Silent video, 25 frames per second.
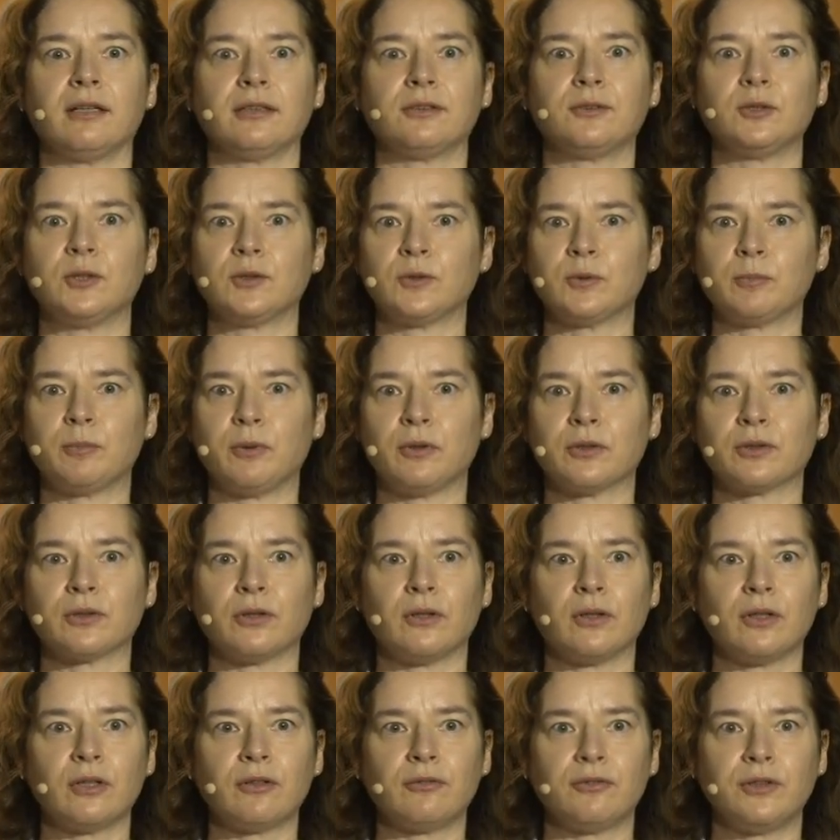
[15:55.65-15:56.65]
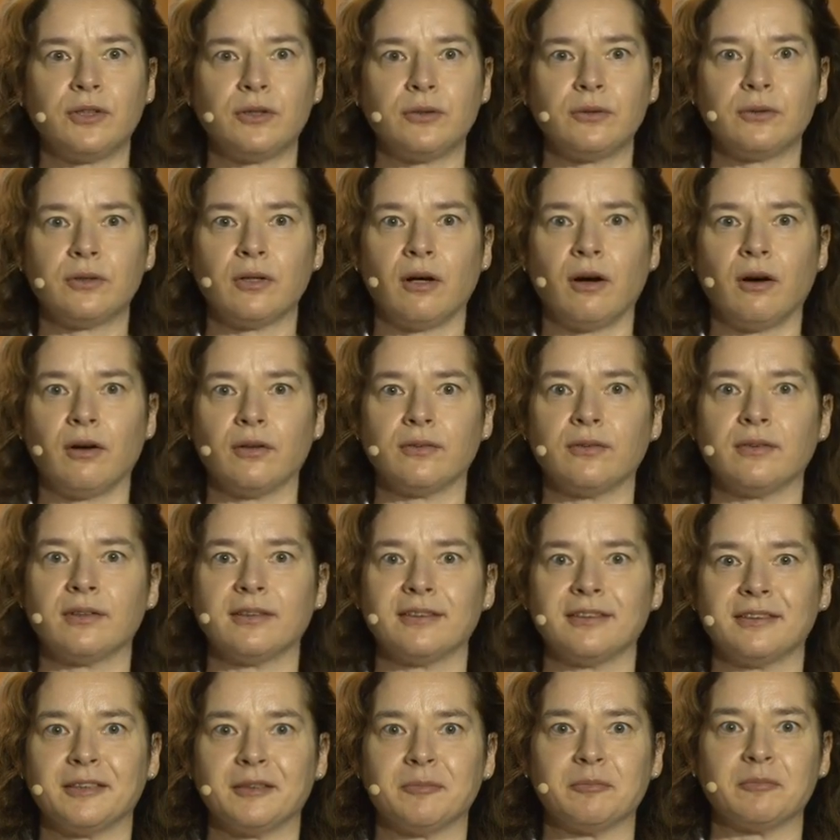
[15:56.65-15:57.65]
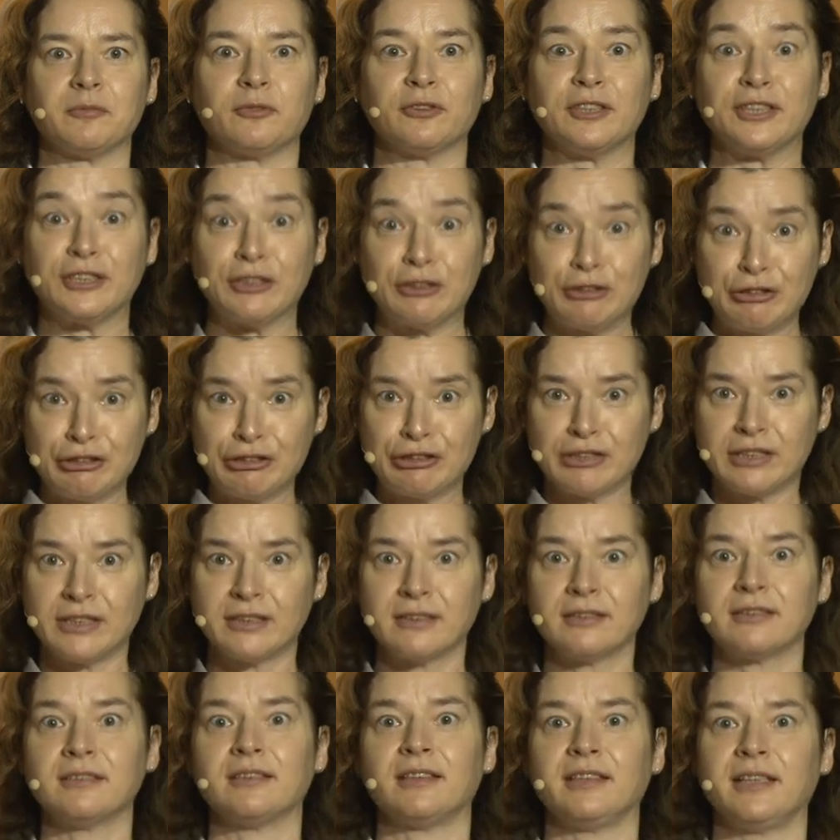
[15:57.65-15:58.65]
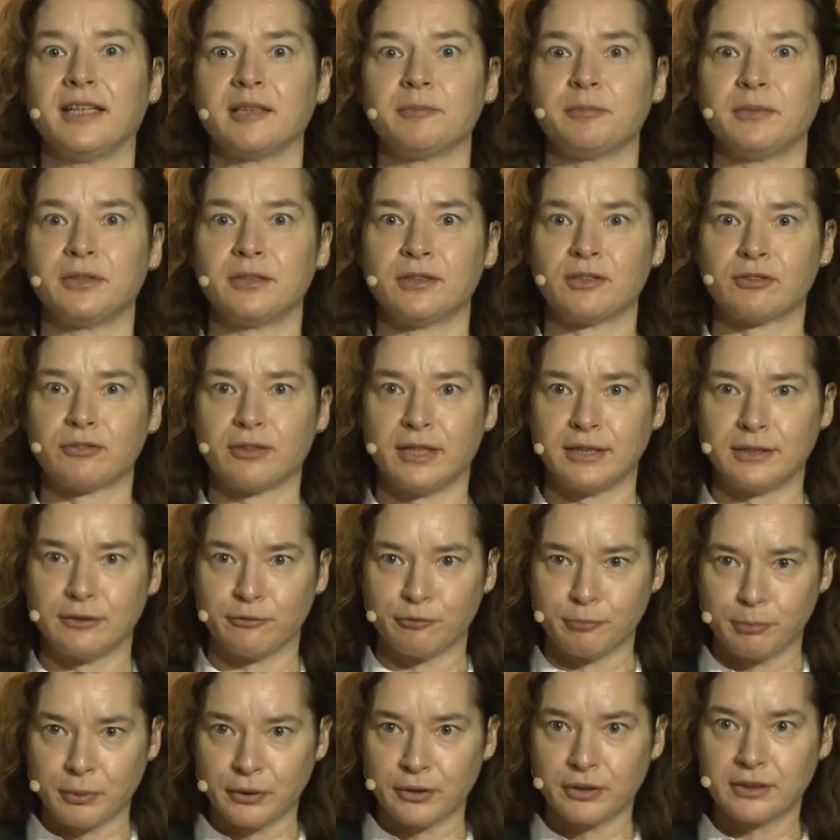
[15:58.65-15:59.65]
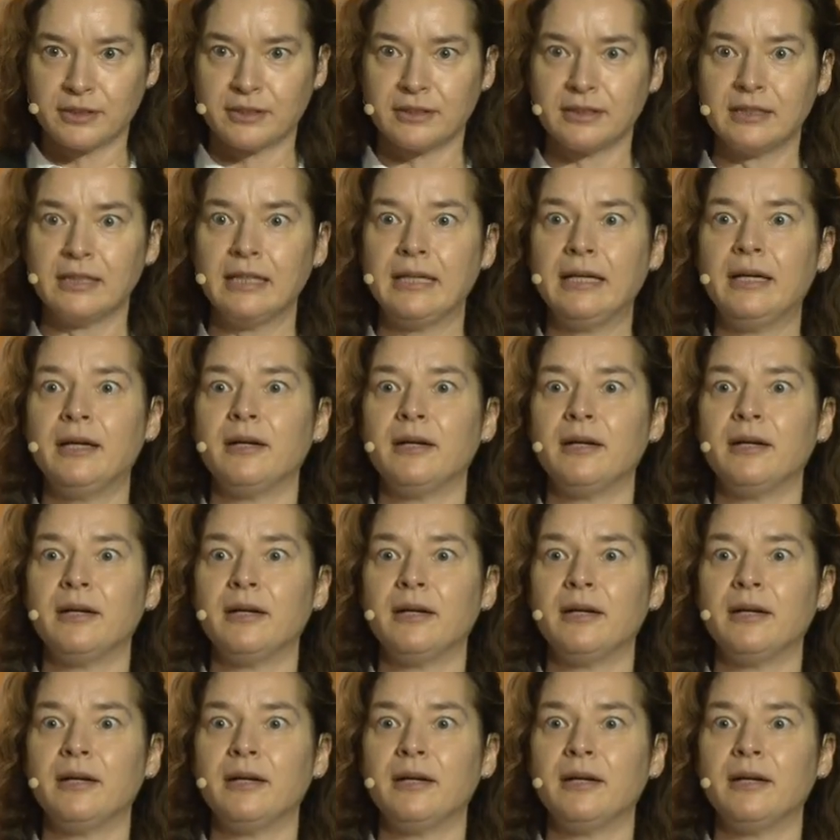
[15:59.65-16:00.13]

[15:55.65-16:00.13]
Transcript: to support all of you on reducing the administrative burden.